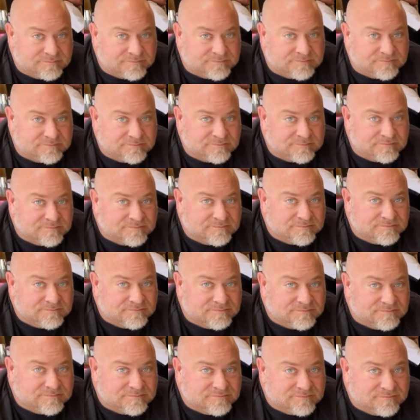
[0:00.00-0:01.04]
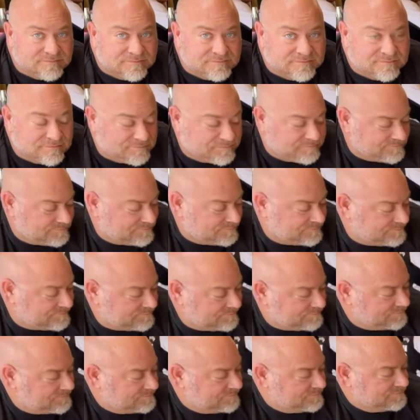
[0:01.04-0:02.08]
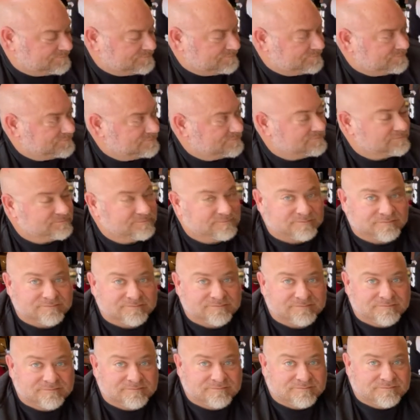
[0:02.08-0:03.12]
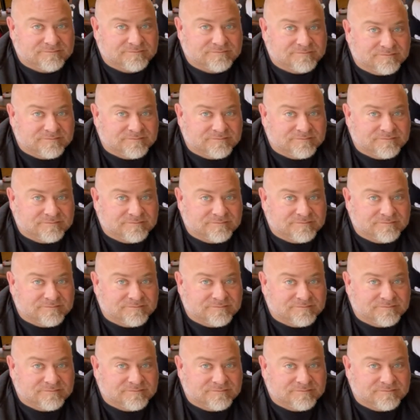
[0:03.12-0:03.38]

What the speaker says: [no speech]